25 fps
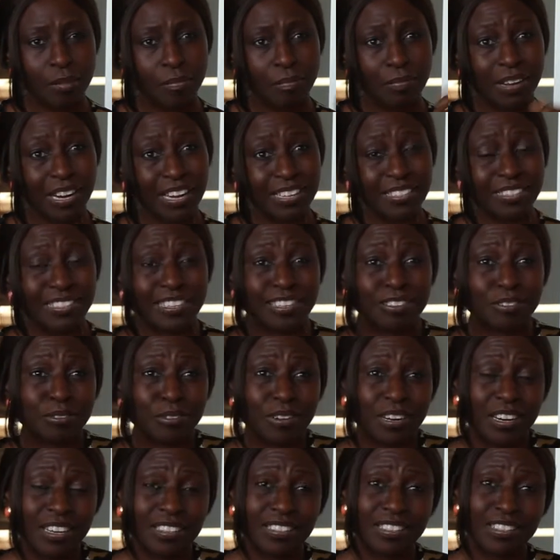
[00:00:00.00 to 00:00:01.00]
But I said to
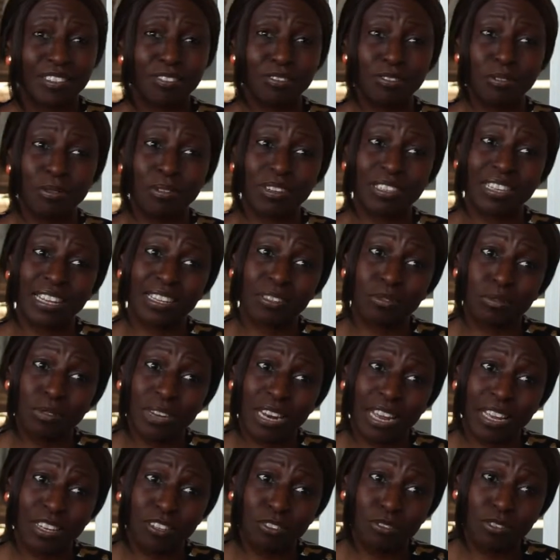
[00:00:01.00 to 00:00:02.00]
her, I said, you know what, that's what
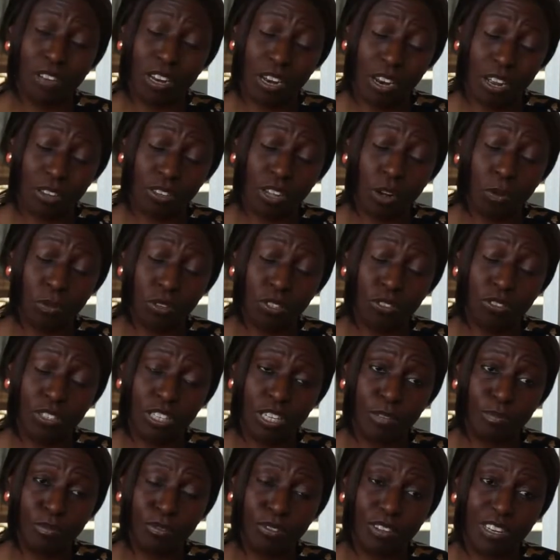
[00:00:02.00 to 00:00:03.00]
I do, and I want to
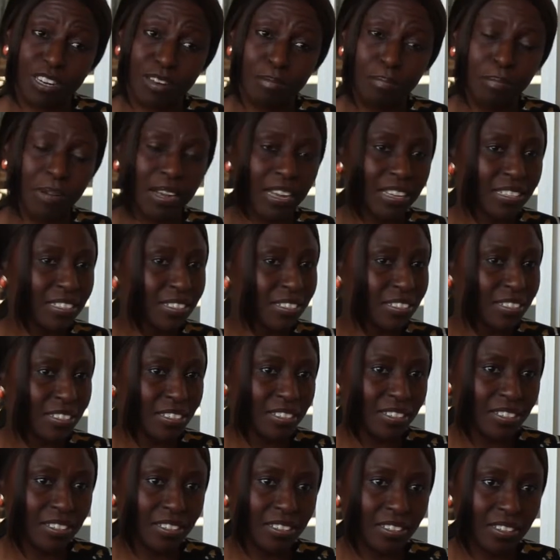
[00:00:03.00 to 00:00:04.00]
keep doing it, but
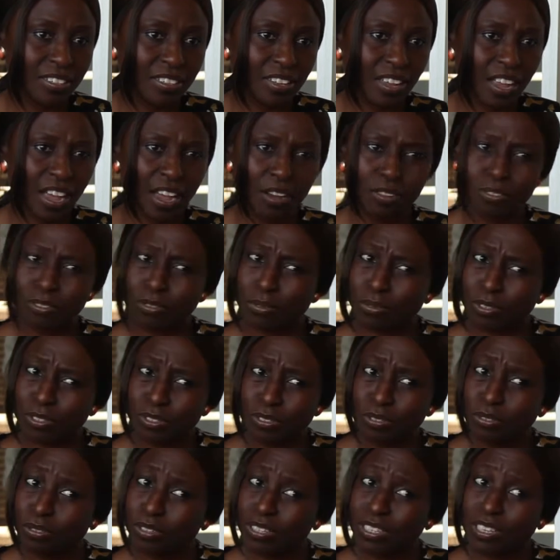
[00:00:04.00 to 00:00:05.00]
I also want
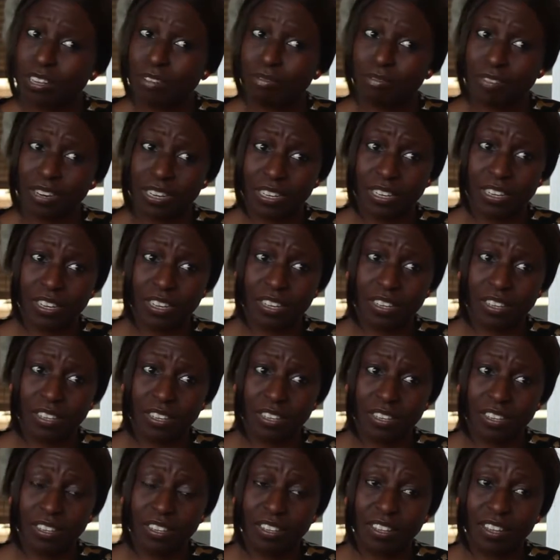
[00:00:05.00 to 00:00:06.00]
to do it differently.
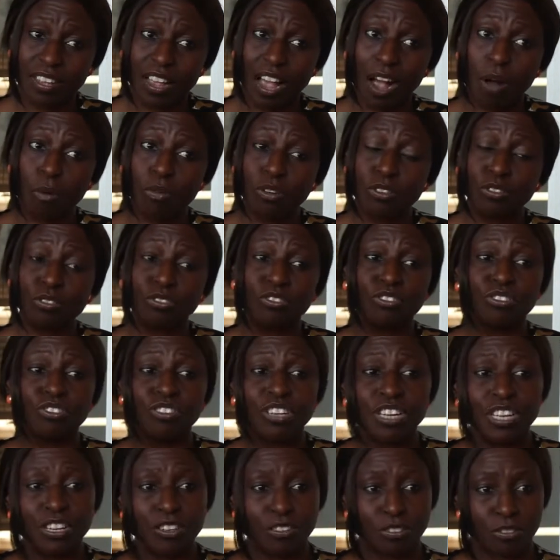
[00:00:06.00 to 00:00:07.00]
I want to
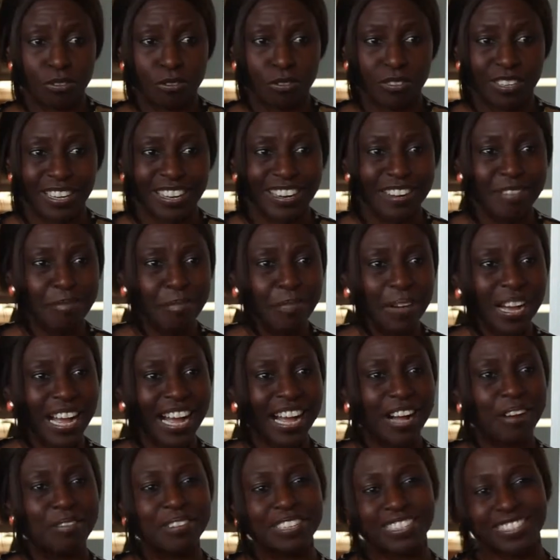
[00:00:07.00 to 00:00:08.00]
train you and
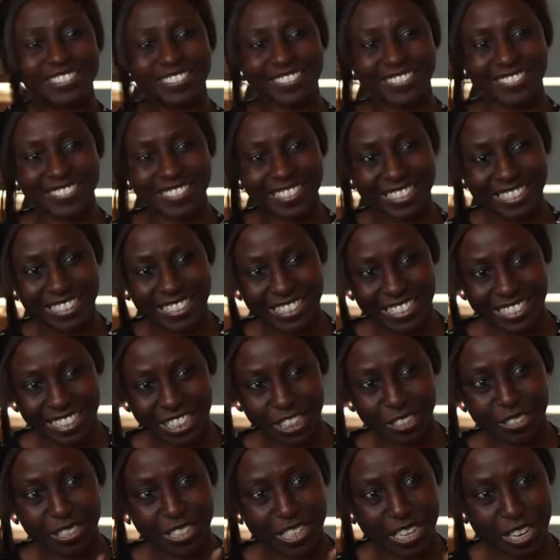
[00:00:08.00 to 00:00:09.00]
empower you
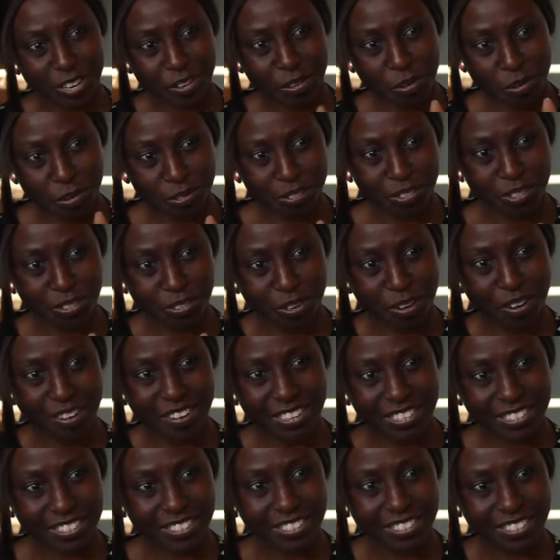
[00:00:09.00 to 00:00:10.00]
to tell your own
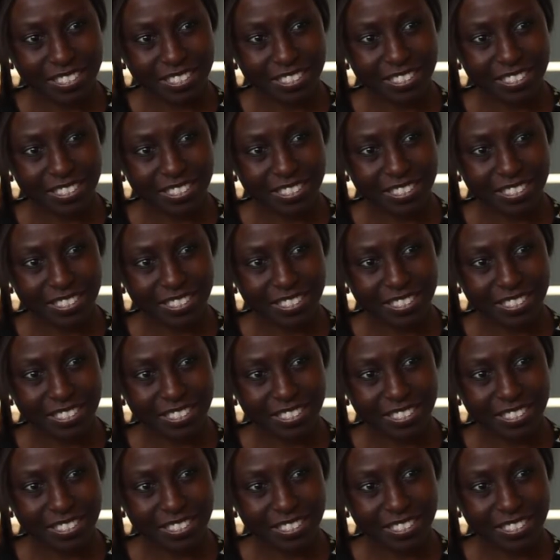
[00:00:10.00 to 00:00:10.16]
stories.